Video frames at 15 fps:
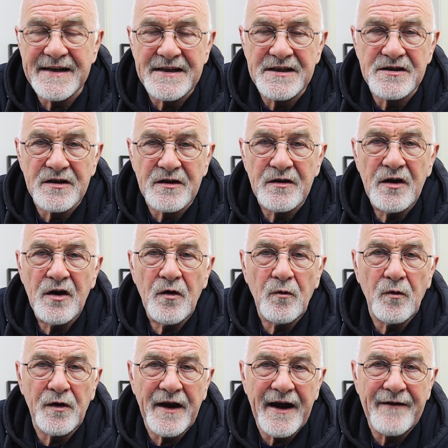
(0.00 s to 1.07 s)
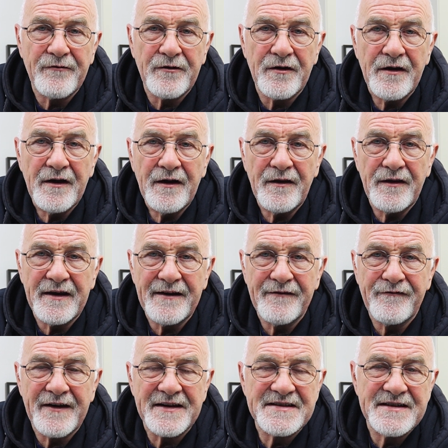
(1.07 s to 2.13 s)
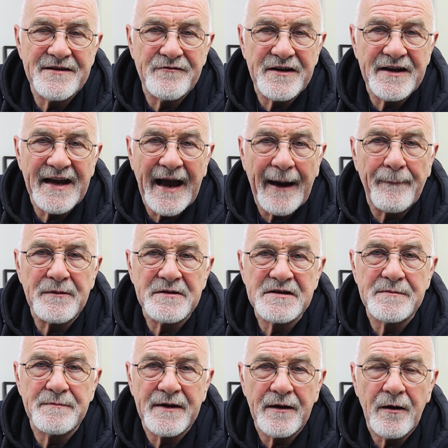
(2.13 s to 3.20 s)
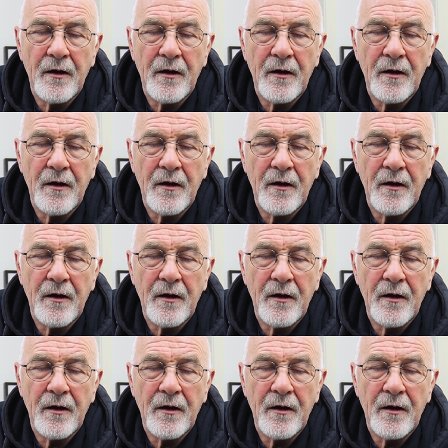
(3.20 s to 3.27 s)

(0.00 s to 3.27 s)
Easter, whatever the festivity happens to be.